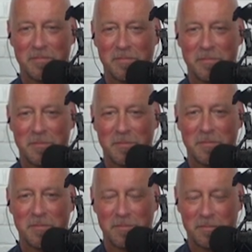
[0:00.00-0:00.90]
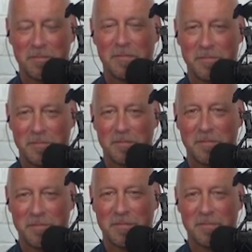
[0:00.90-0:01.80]

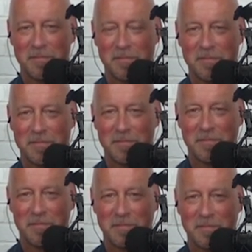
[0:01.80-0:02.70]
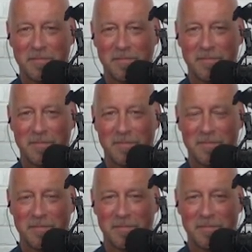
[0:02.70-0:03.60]

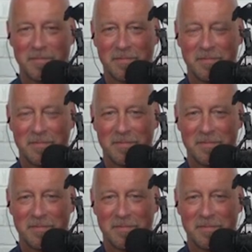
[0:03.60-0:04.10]
(silent)